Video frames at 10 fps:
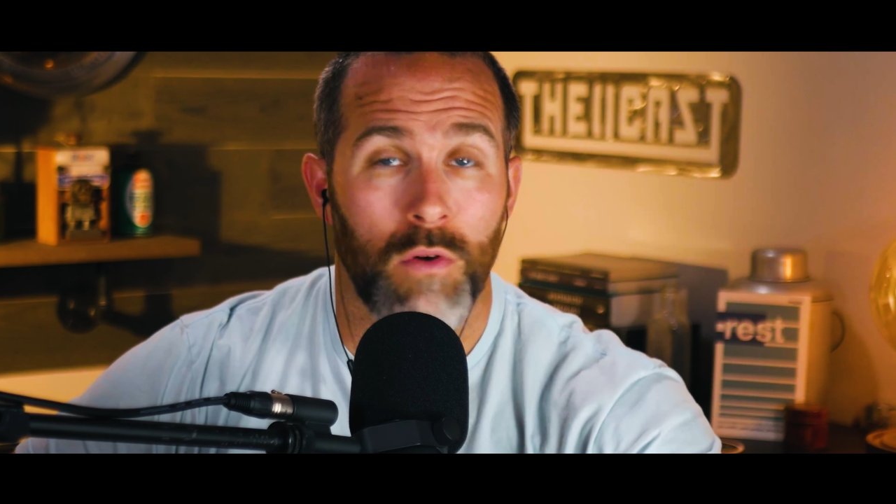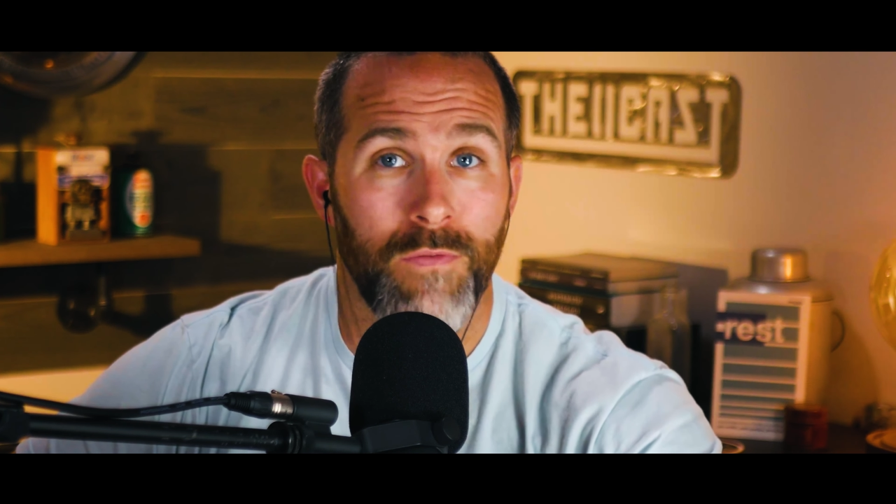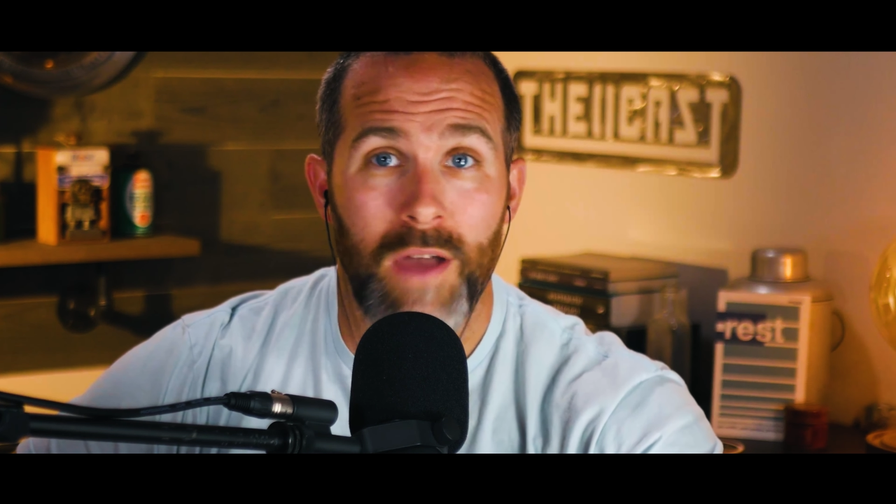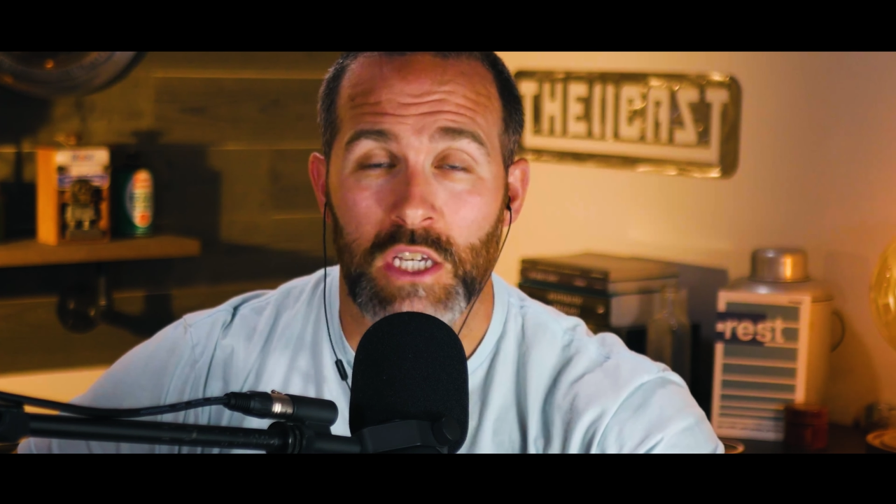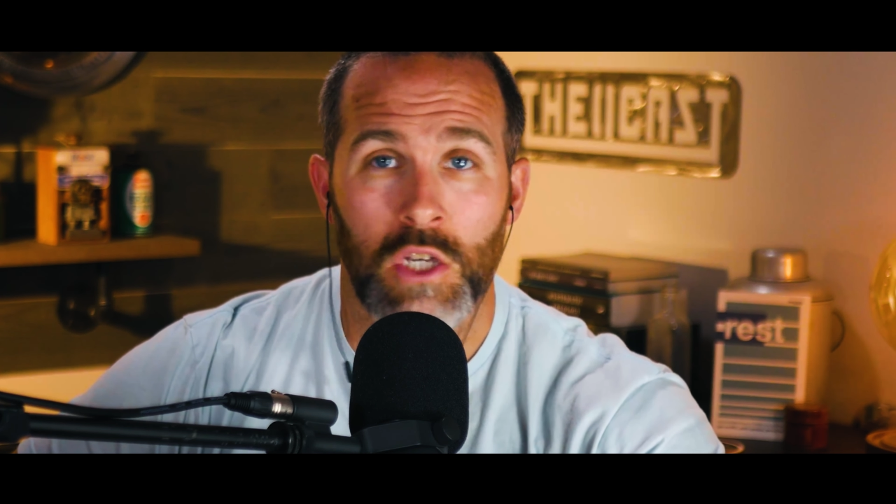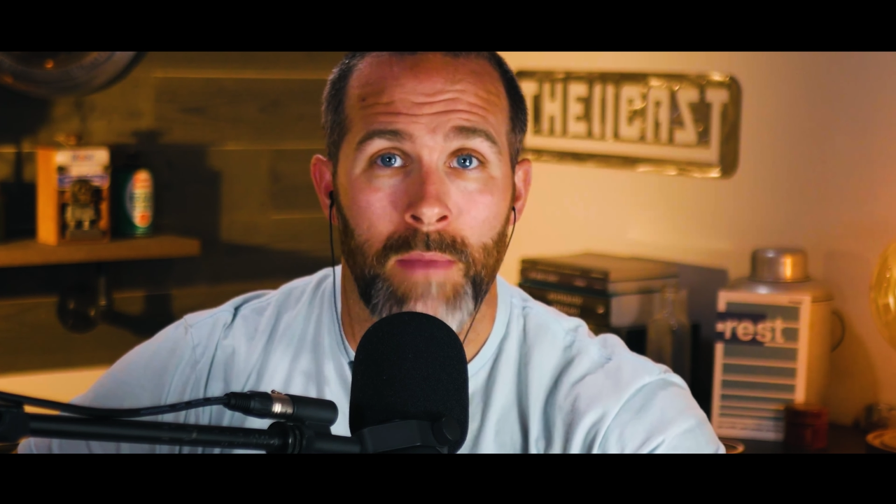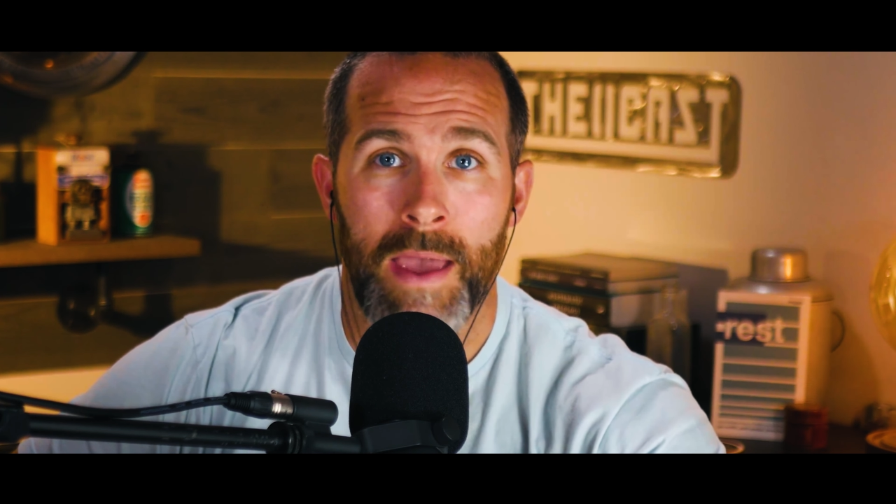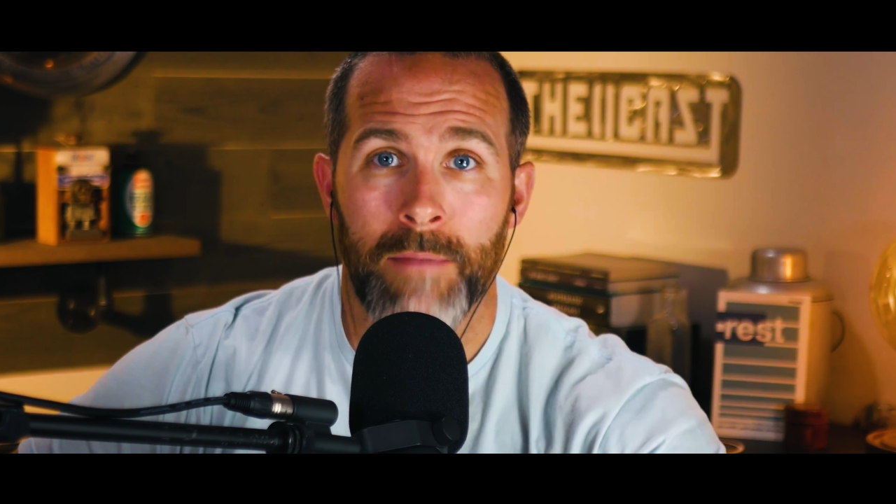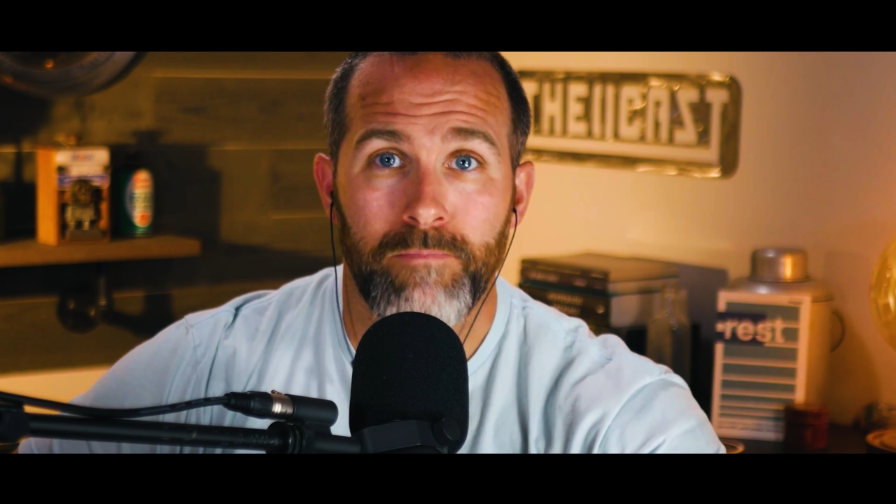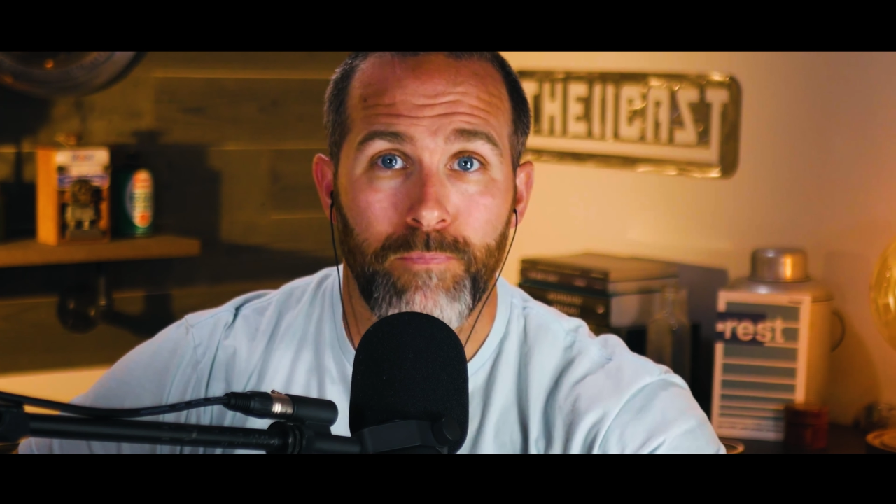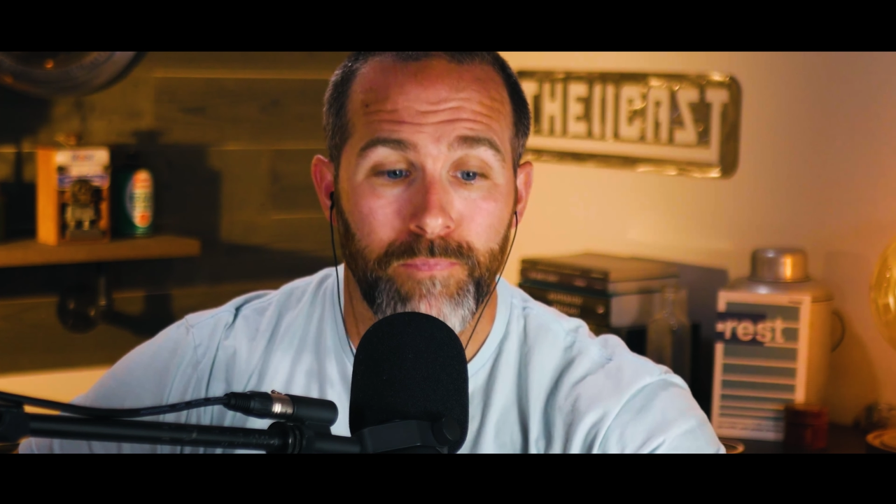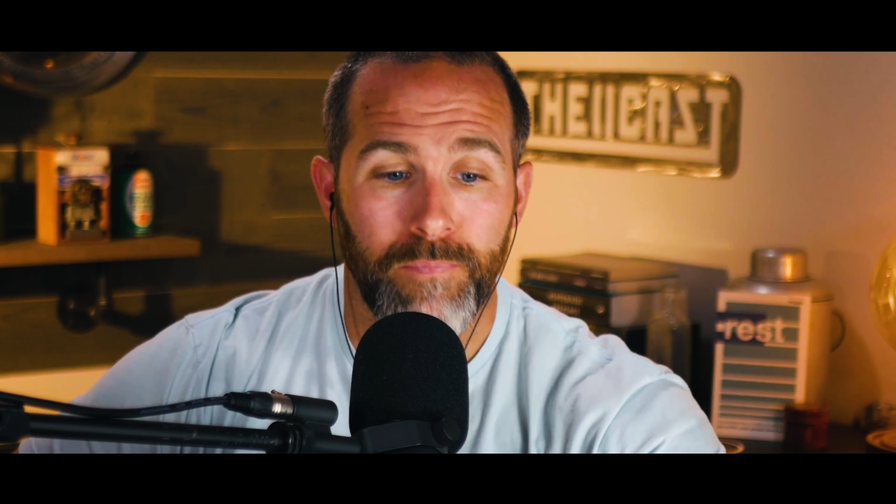perfection, man.